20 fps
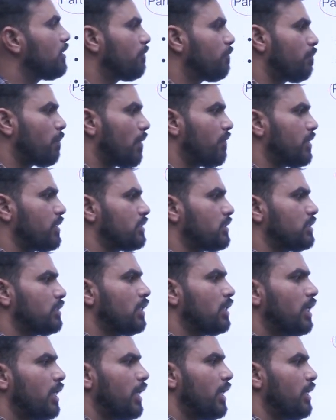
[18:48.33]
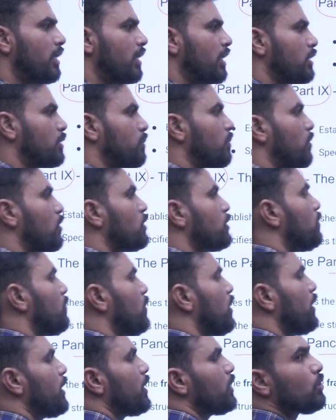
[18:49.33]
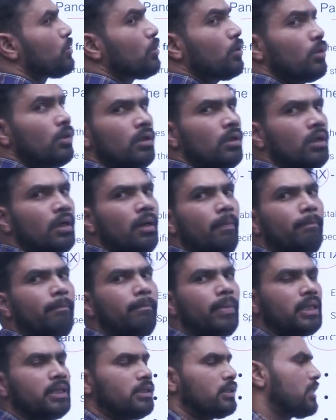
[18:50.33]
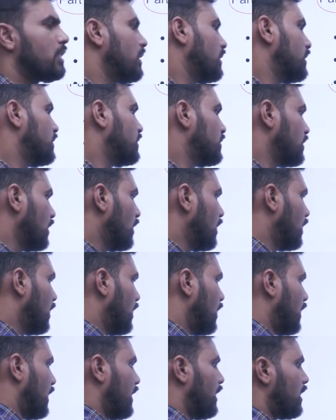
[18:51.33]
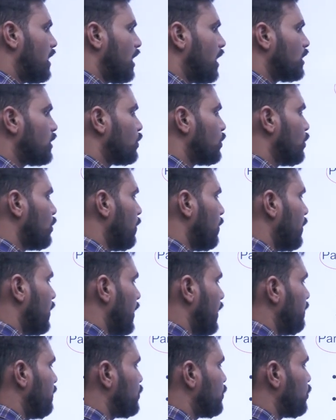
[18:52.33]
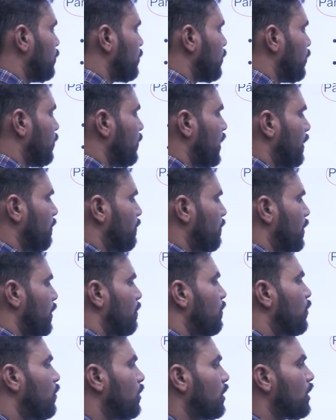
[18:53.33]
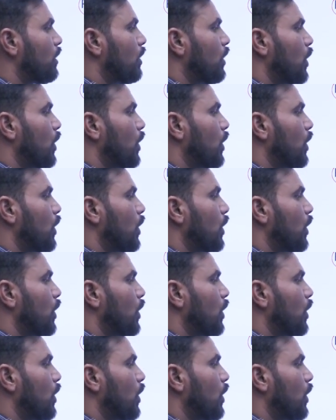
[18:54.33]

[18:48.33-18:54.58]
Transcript: of powers and responsibilities to panchayats. And it also aims to promote